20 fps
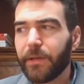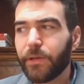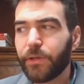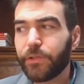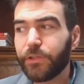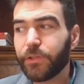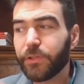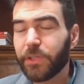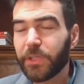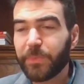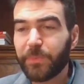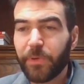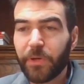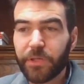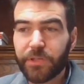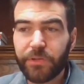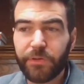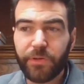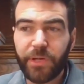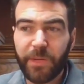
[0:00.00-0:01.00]
you could
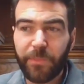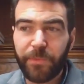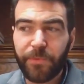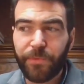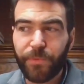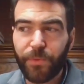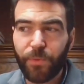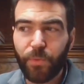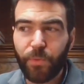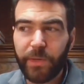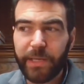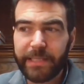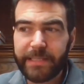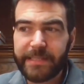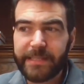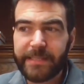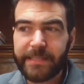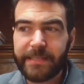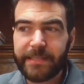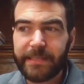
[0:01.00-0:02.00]
partner up
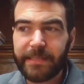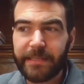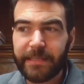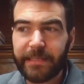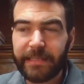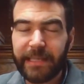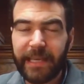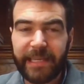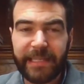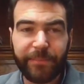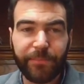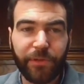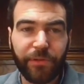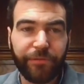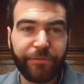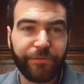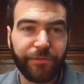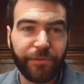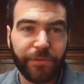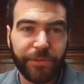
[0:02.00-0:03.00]
with an animal
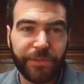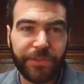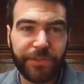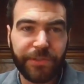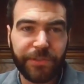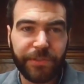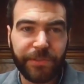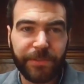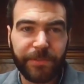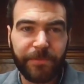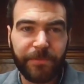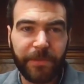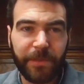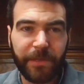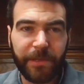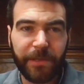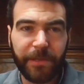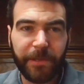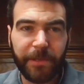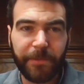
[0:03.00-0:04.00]
food
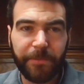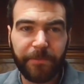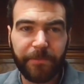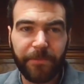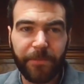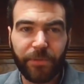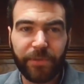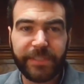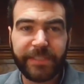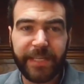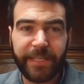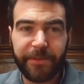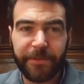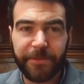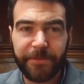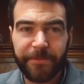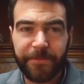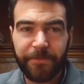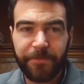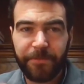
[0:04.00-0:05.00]
retainer,
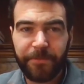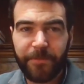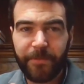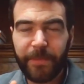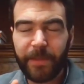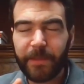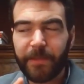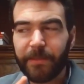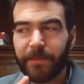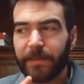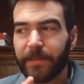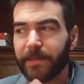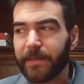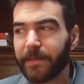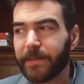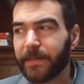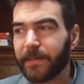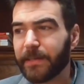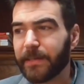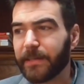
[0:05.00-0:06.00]

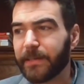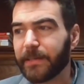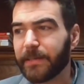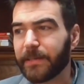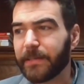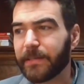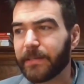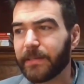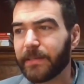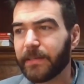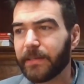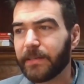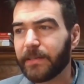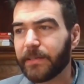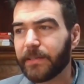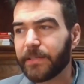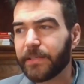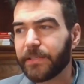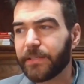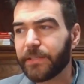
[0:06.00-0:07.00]

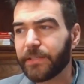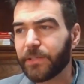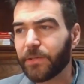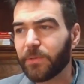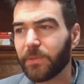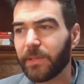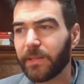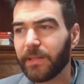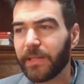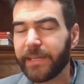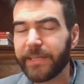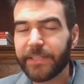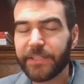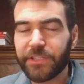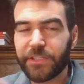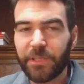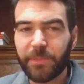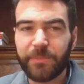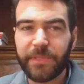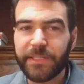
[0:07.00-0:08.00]
like a
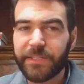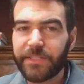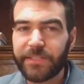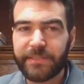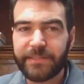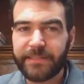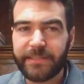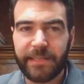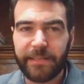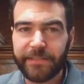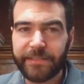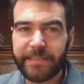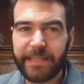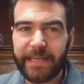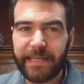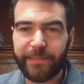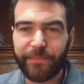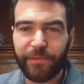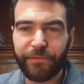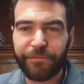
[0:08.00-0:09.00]
shop that sells
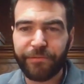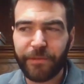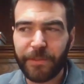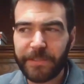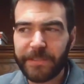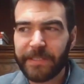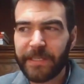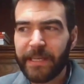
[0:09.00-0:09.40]
animal food,